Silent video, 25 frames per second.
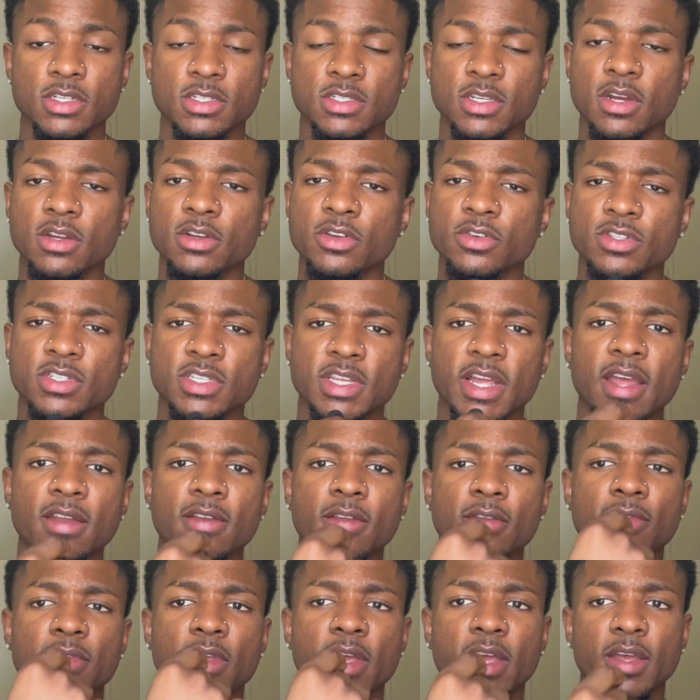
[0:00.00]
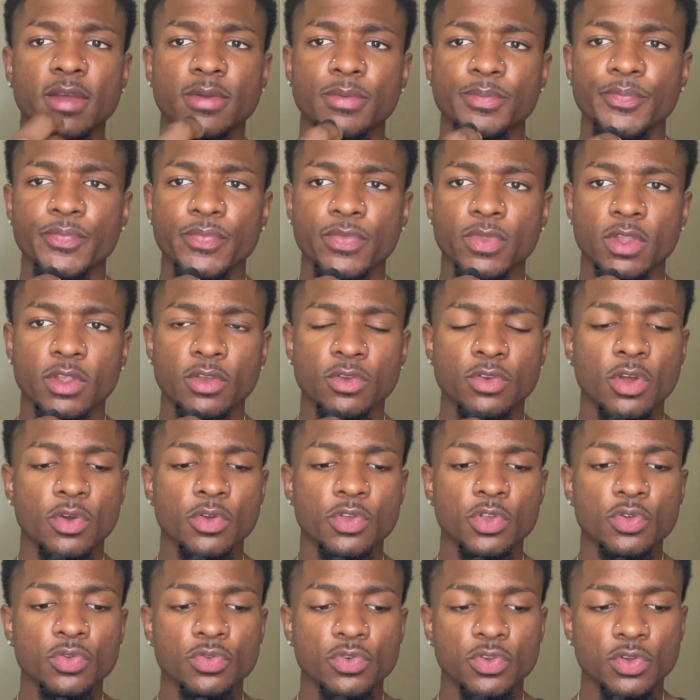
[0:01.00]
understanding that,
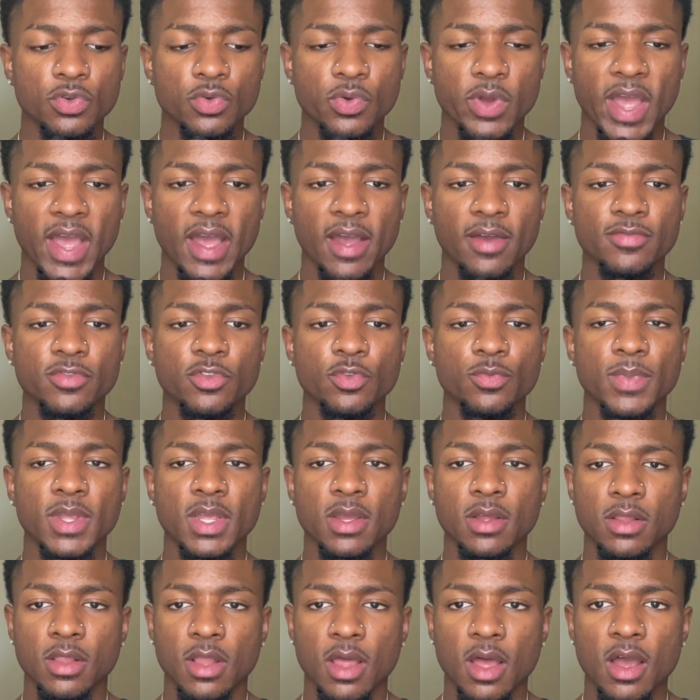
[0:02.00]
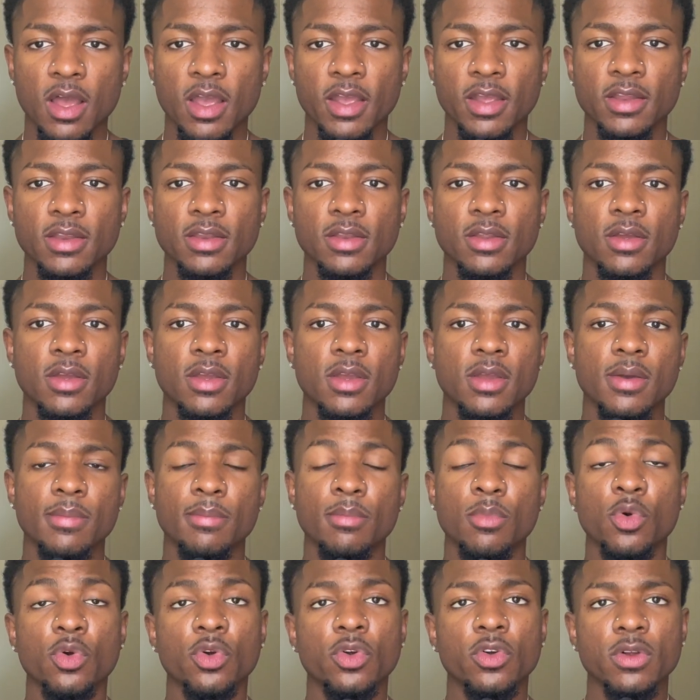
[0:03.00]
you do have to be aligned
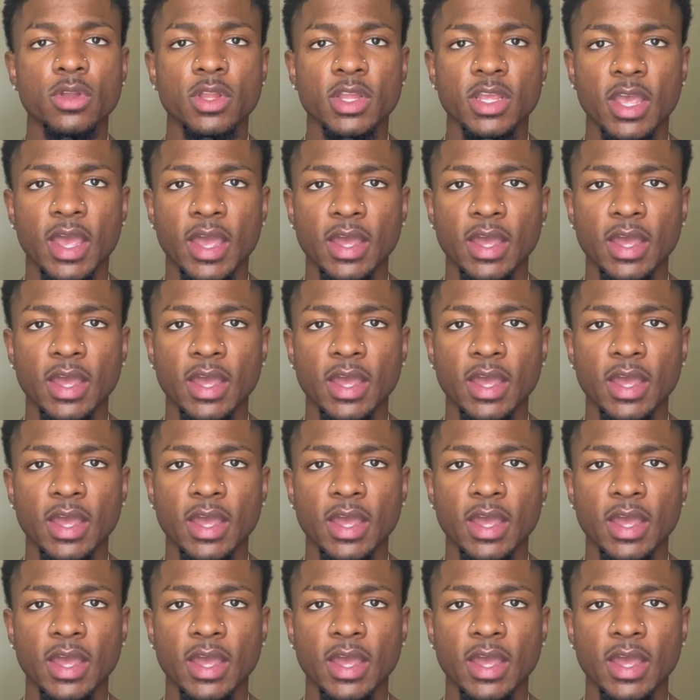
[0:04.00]
morally.